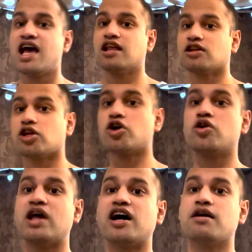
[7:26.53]
and
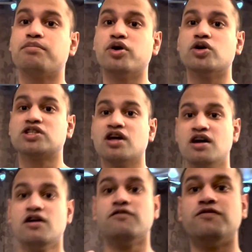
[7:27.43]
learn how to put
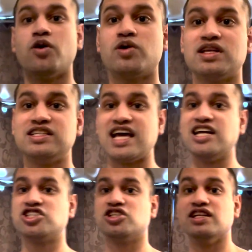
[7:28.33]
forward
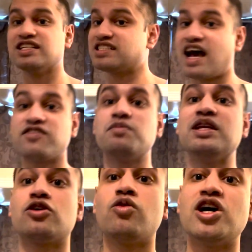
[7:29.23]
intention. It doesn't have to be
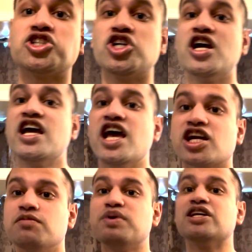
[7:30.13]
to crush. It
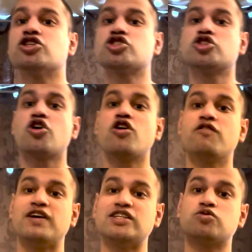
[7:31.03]
could be to
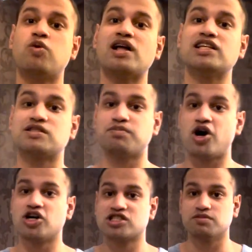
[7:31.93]
serve as well as
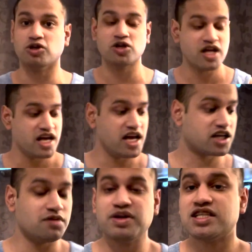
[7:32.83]
possible. It
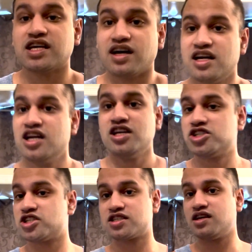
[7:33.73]
could be to
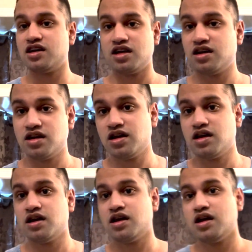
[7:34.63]
just
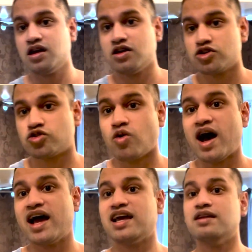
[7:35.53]

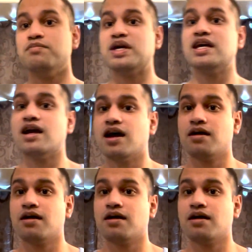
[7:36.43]
Try and be